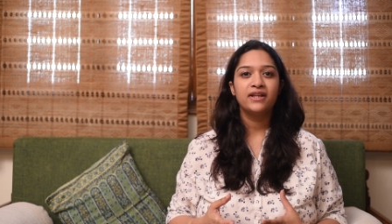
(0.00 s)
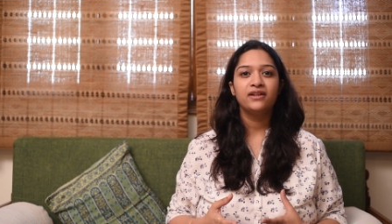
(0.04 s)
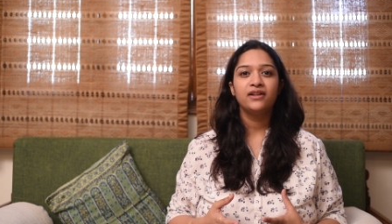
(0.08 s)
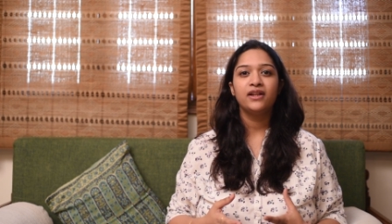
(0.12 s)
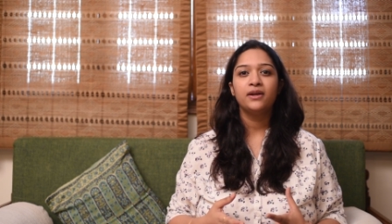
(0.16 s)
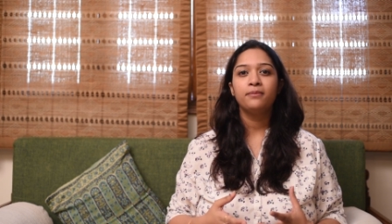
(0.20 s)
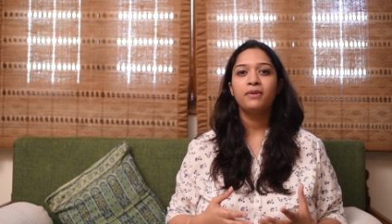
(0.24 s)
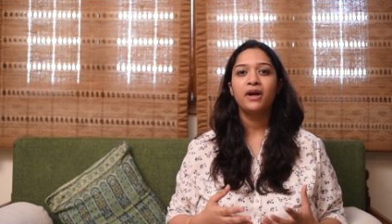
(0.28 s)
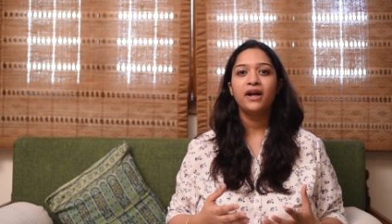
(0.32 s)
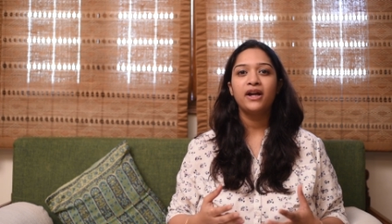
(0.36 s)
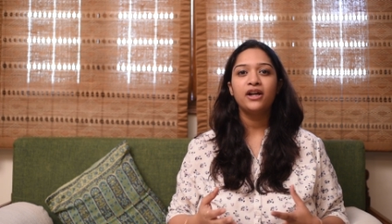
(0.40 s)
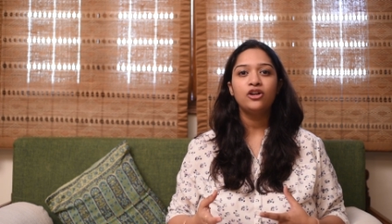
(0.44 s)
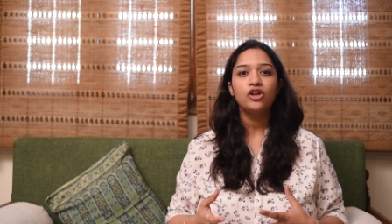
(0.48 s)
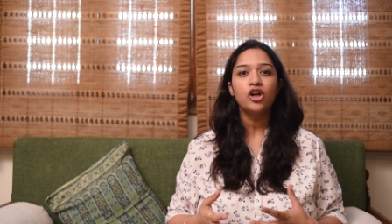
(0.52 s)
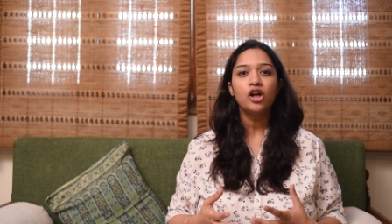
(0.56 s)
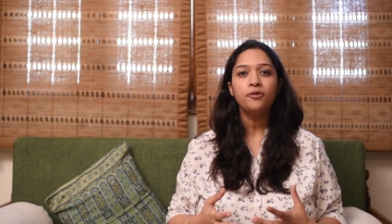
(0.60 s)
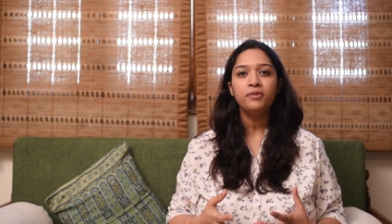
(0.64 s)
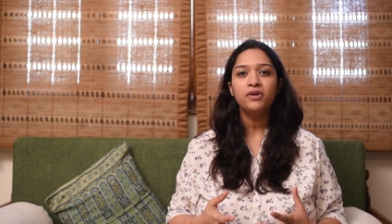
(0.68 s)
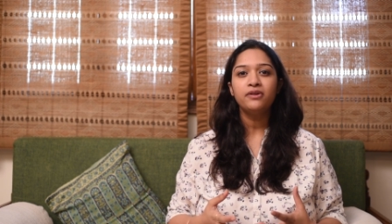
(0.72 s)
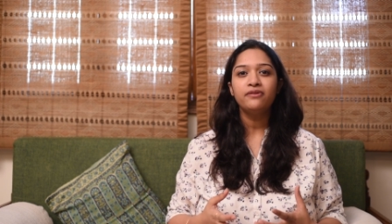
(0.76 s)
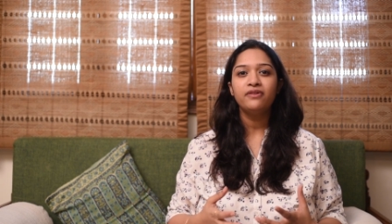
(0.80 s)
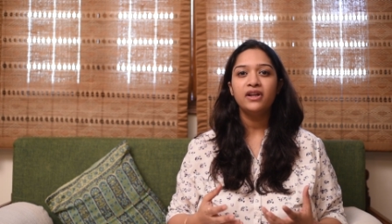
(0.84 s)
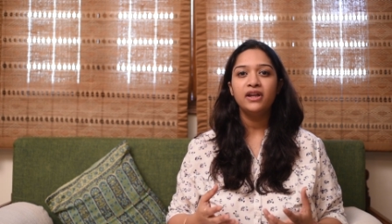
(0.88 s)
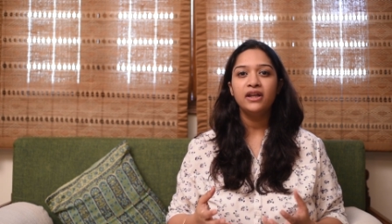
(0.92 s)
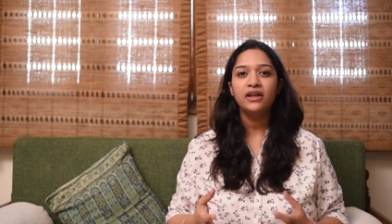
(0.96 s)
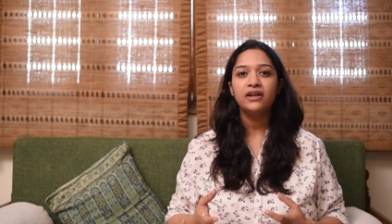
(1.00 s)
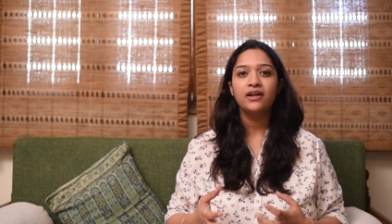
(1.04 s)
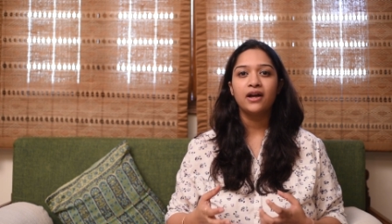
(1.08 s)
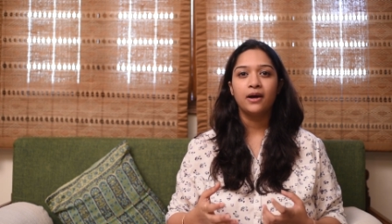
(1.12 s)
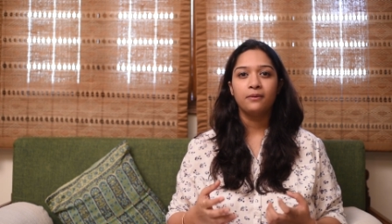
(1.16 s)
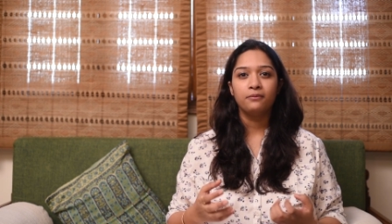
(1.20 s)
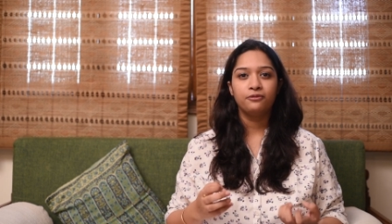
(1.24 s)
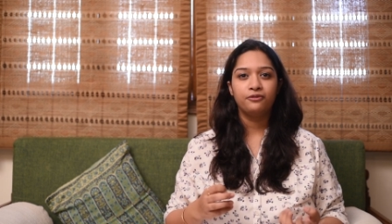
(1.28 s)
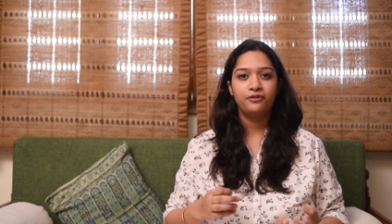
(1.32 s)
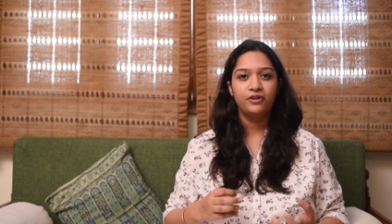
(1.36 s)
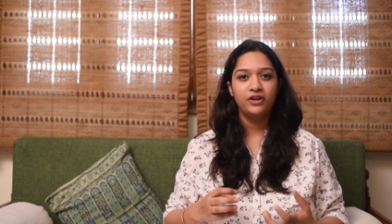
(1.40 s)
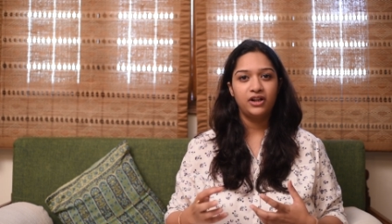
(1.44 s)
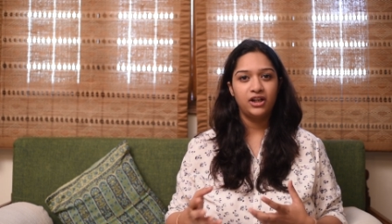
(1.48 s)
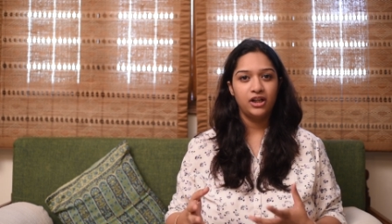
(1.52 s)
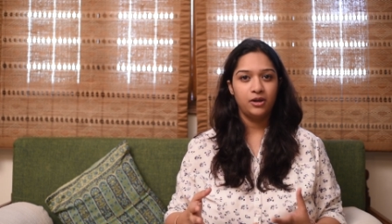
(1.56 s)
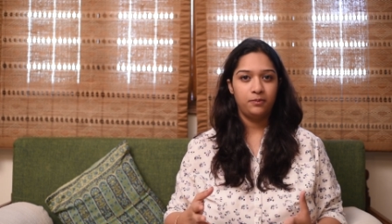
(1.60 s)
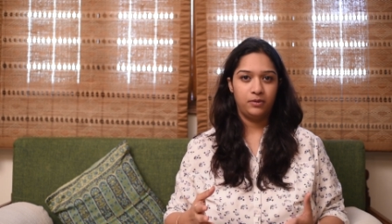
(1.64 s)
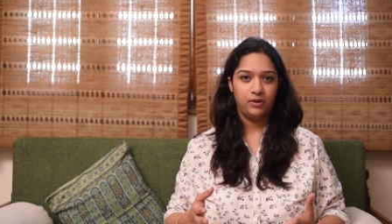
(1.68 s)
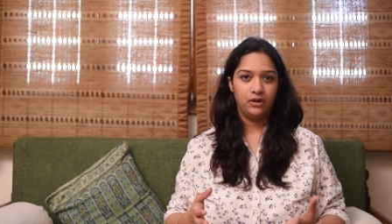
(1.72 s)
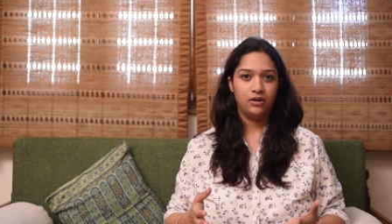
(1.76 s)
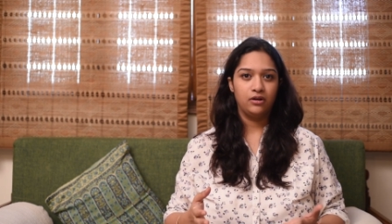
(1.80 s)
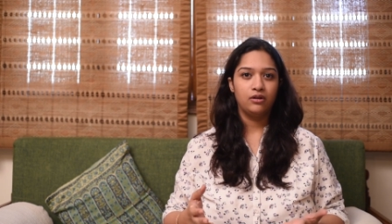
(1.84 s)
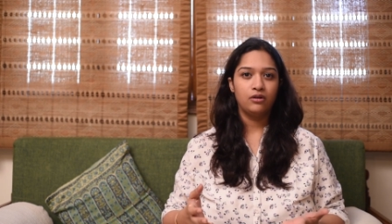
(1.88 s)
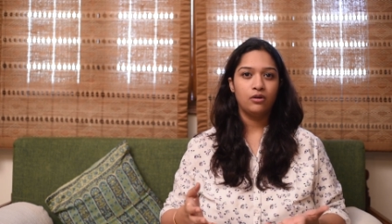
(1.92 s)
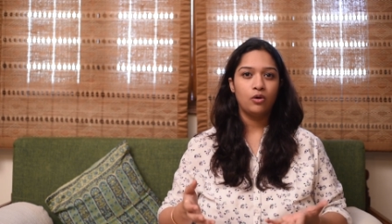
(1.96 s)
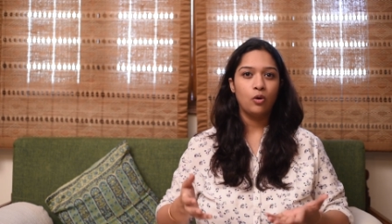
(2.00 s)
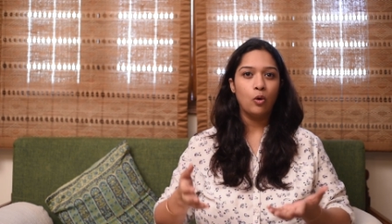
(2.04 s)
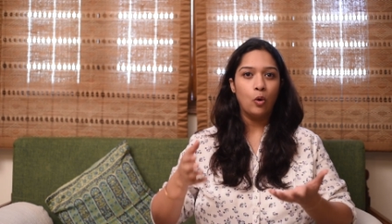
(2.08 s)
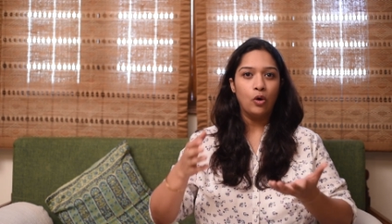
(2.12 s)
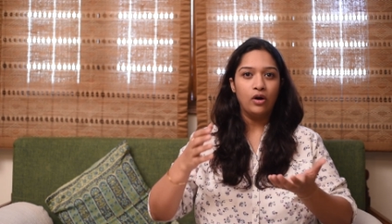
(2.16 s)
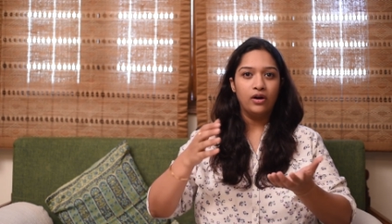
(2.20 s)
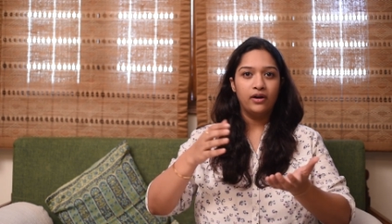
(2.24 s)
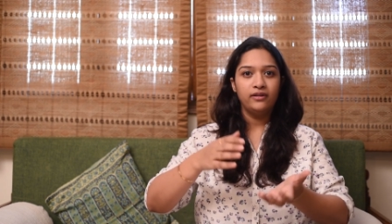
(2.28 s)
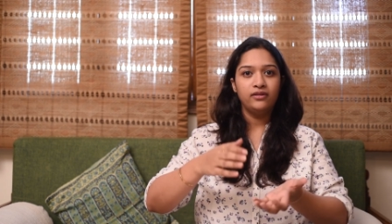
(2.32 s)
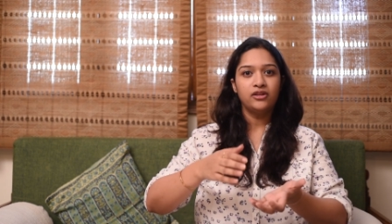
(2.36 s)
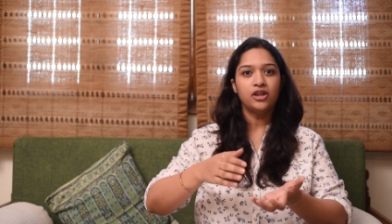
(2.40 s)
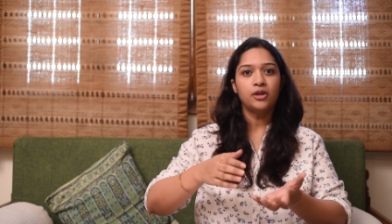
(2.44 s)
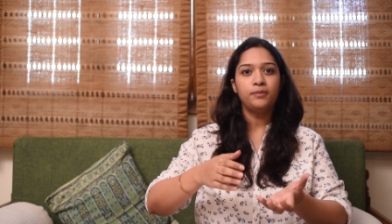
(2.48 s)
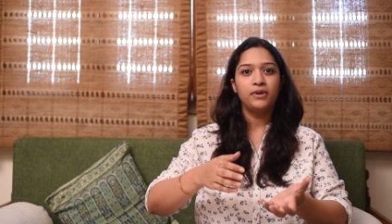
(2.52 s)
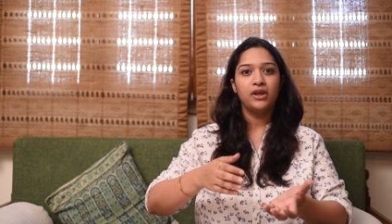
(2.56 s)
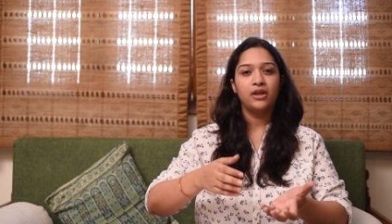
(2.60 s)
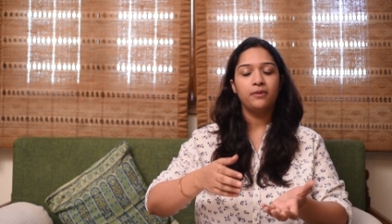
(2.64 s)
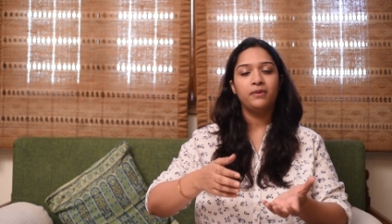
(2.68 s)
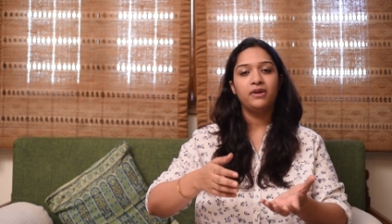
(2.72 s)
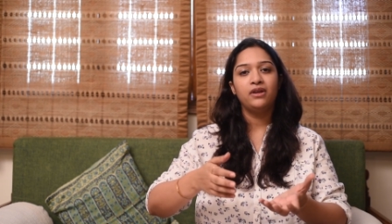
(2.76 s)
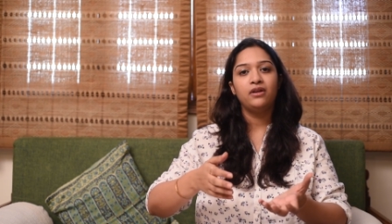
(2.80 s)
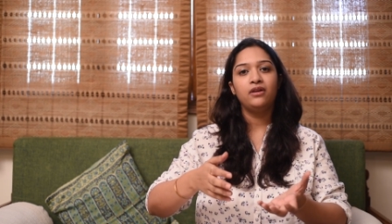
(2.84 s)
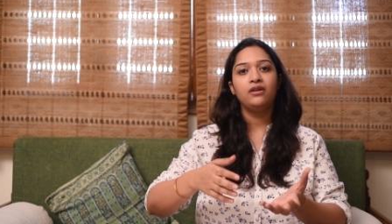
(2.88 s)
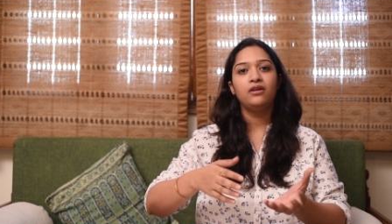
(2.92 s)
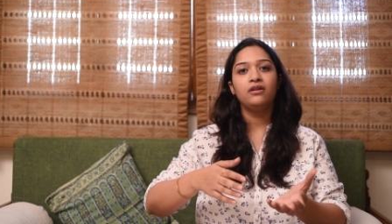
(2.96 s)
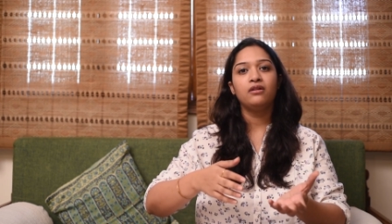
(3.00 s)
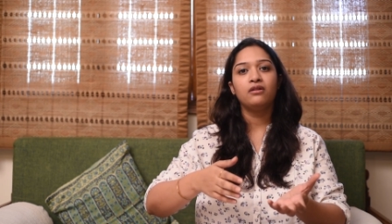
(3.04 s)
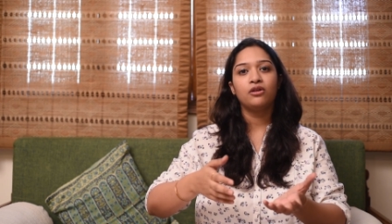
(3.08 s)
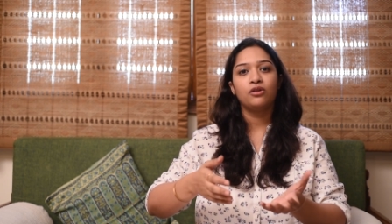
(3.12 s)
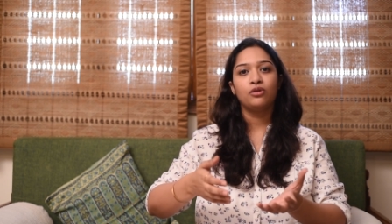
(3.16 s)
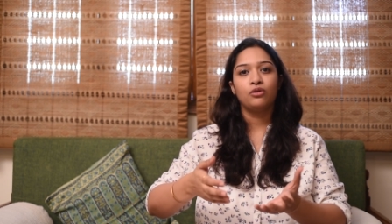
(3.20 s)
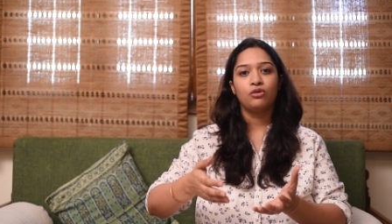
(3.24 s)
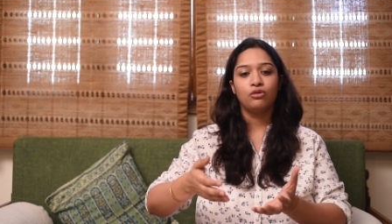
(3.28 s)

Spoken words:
and they might not be very comfortable holding the baby,